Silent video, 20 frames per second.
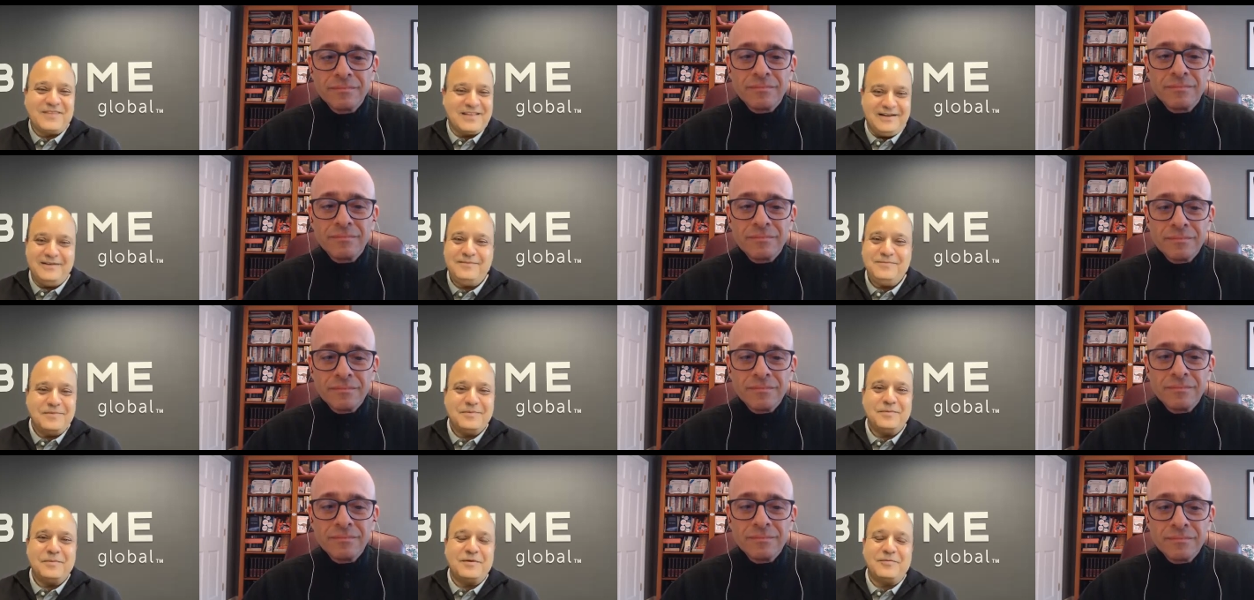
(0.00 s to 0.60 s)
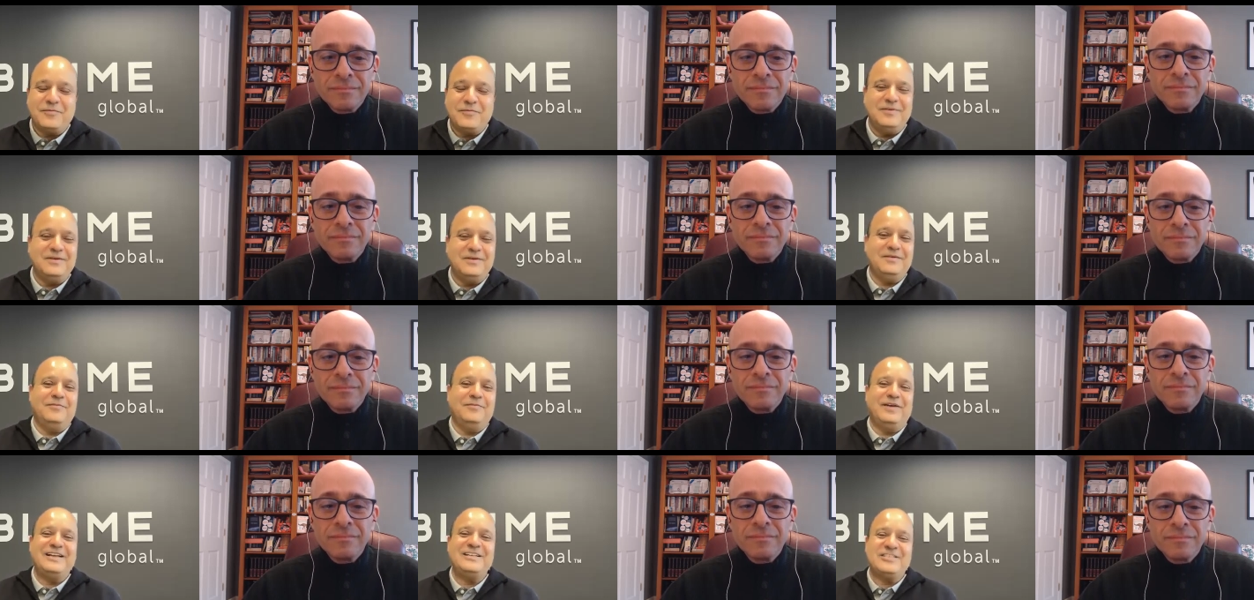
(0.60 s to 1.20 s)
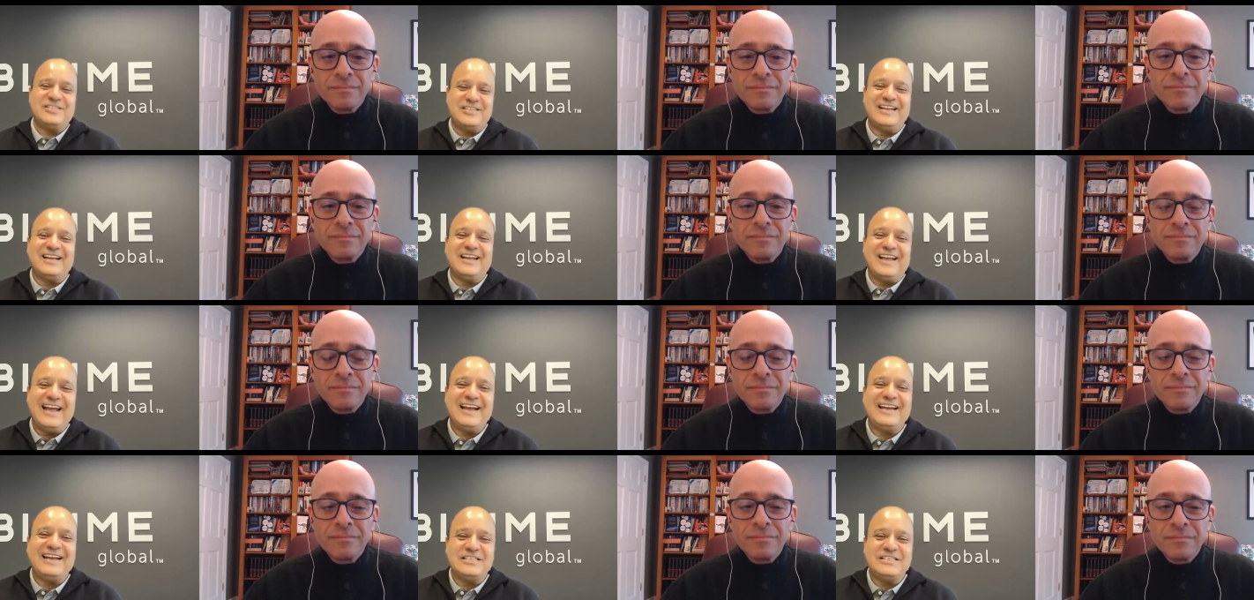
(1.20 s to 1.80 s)
Speaker 1: And uh, WiseTech
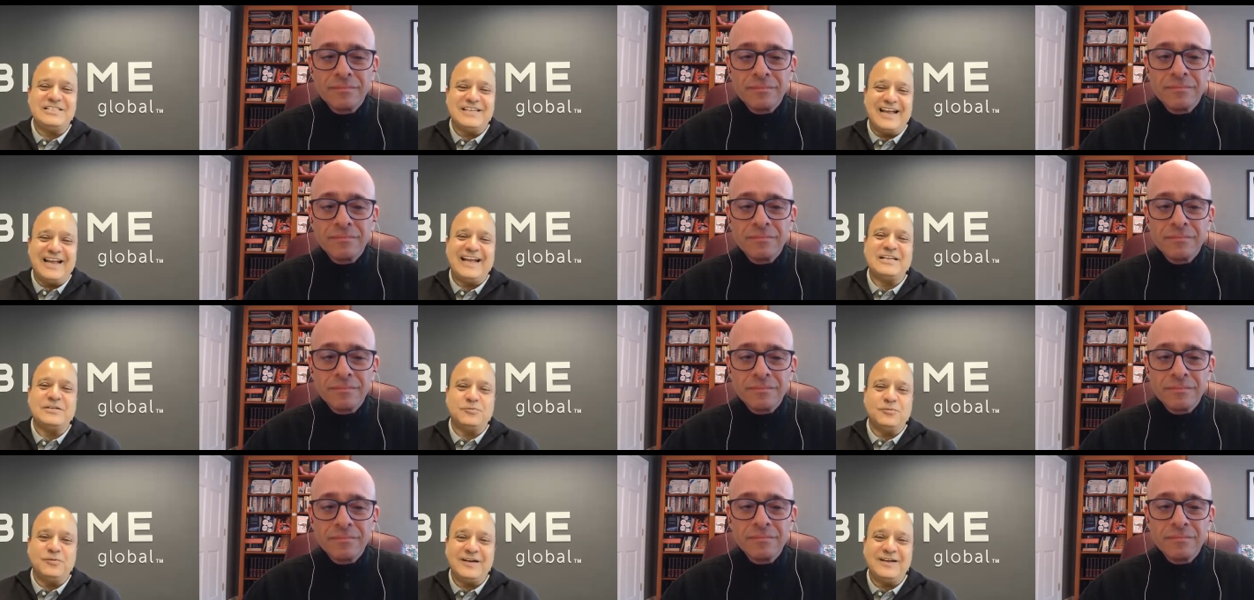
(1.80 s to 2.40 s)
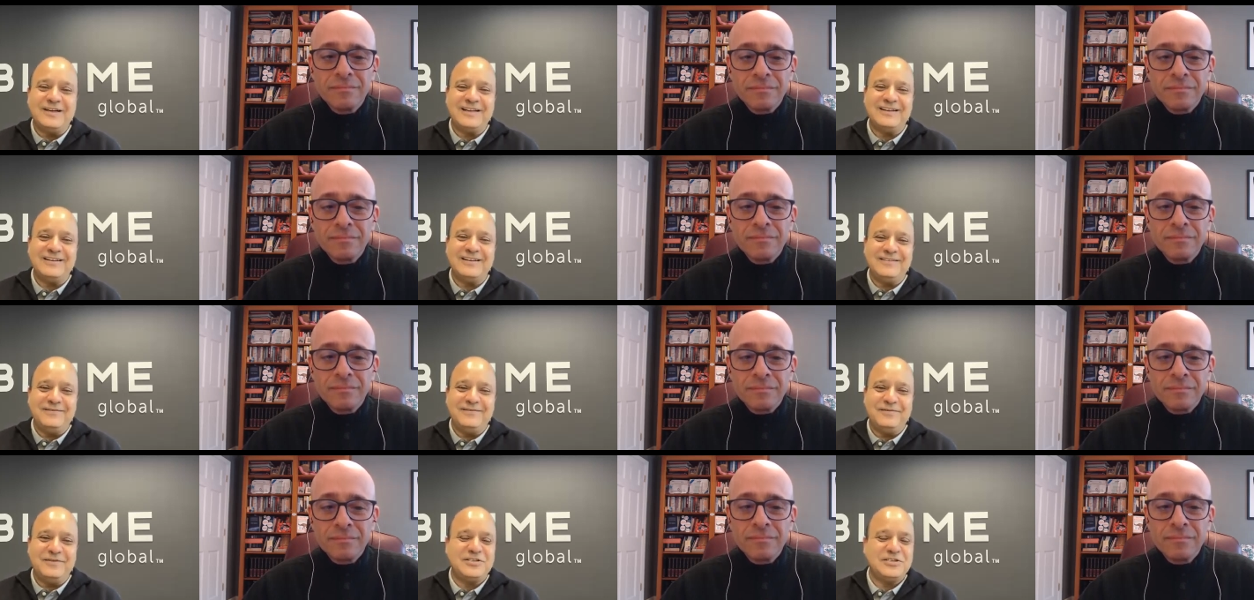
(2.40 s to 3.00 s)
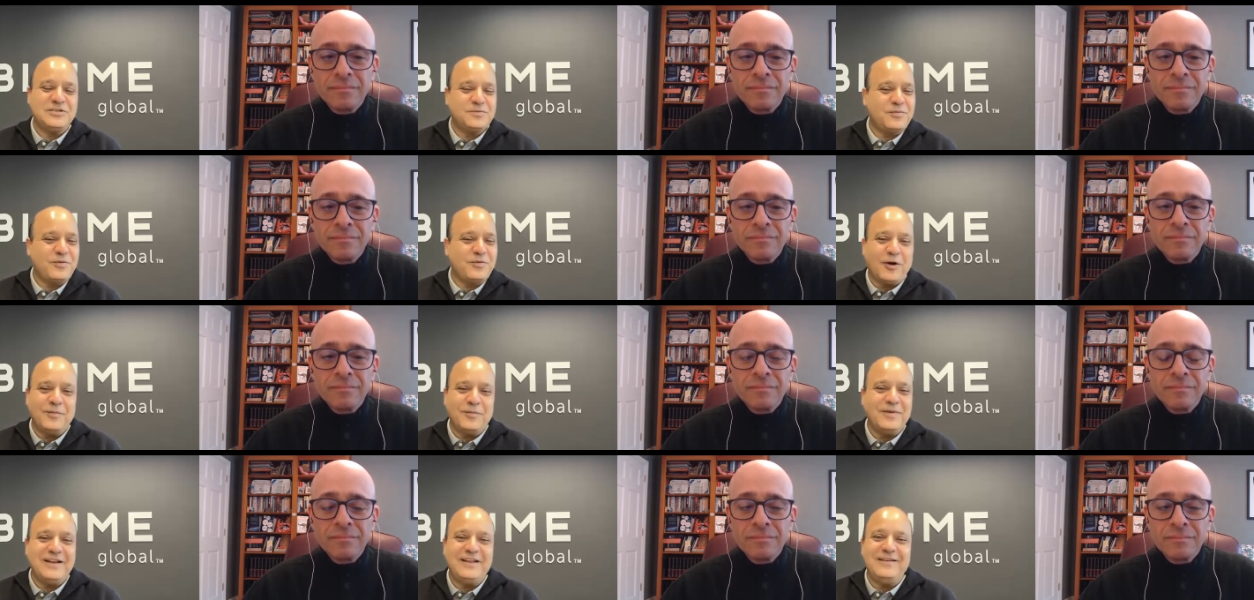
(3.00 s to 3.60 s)
has has one, which is
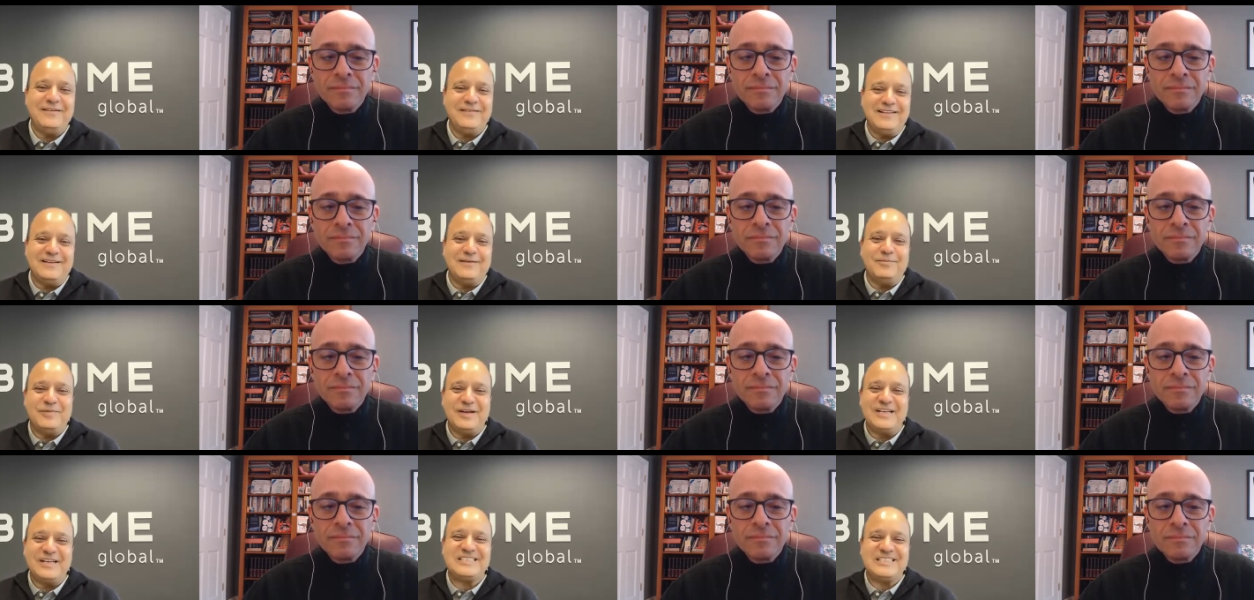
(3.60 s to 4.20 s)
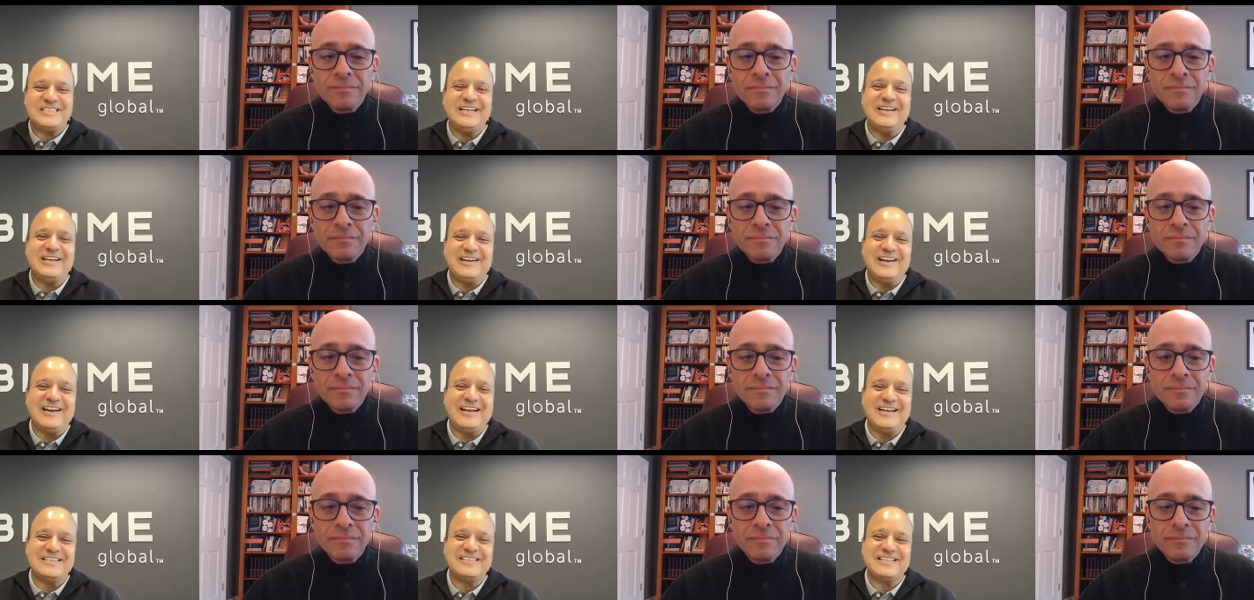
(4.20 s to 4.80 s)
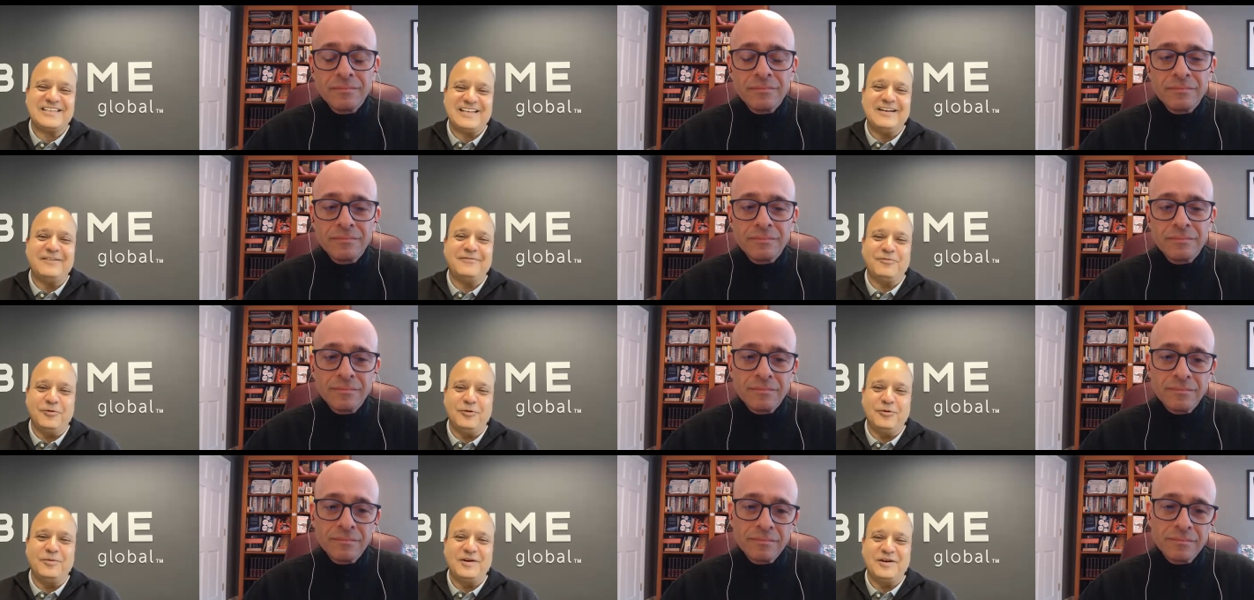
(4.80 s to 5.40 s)
probably the best in class kind of
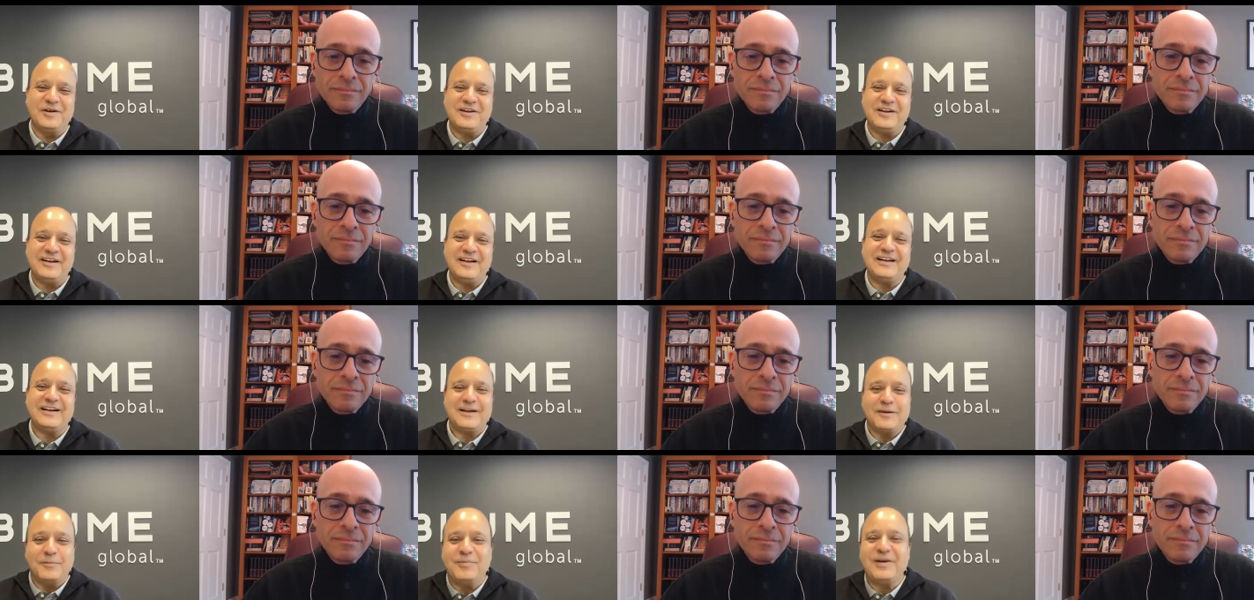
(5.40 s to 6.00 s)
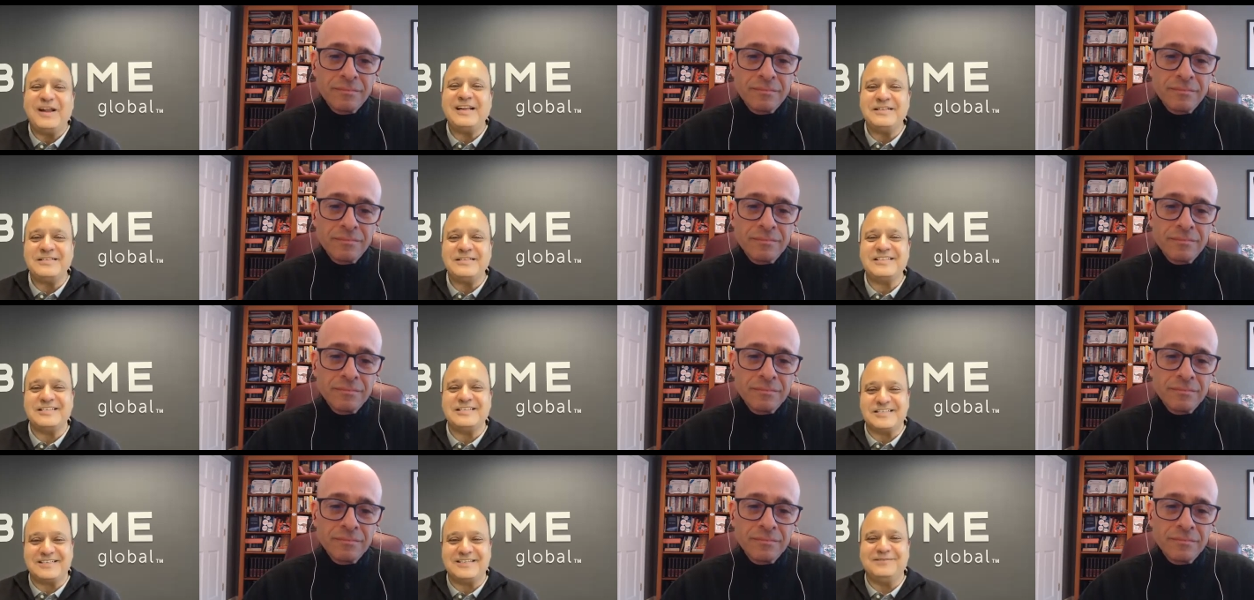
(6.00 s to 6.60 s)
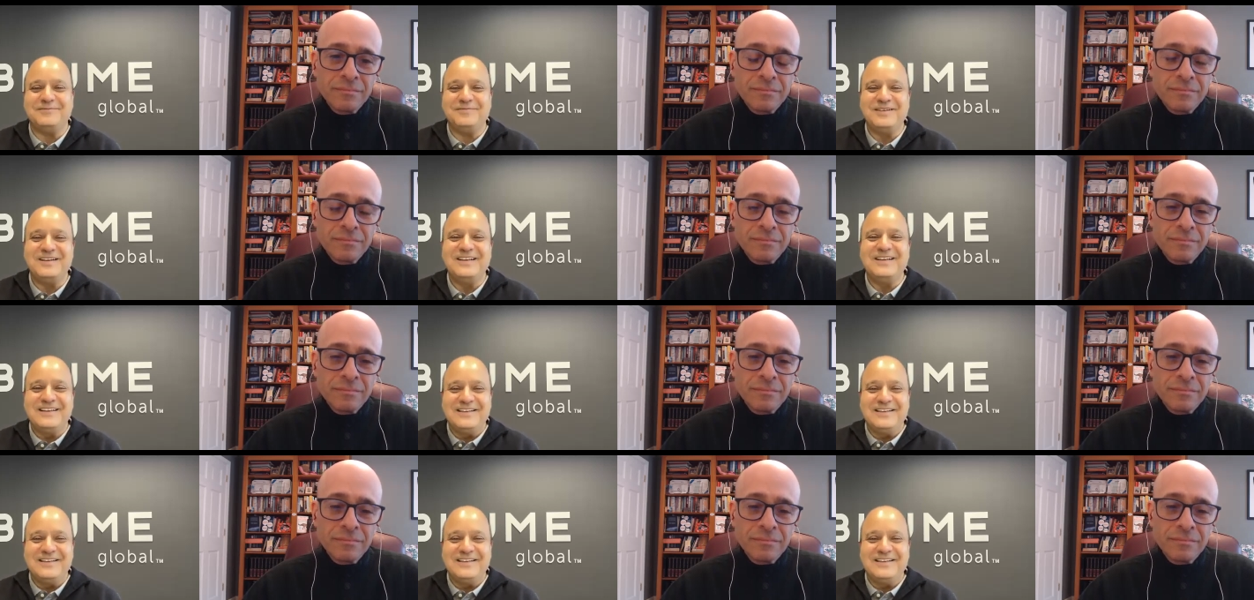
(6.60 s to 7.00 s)
global trade and compliance system,